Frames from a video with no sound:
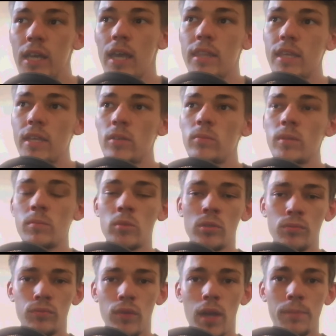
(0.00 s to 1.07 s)
And then we
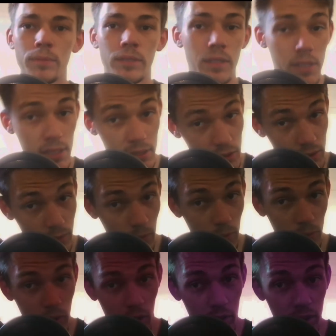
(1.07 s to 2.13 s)
move upstairs
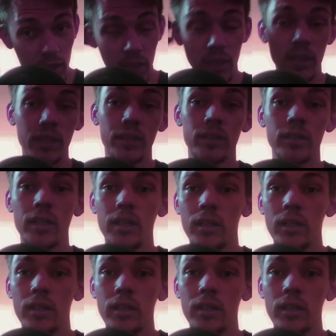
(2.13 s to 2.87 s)
where we got the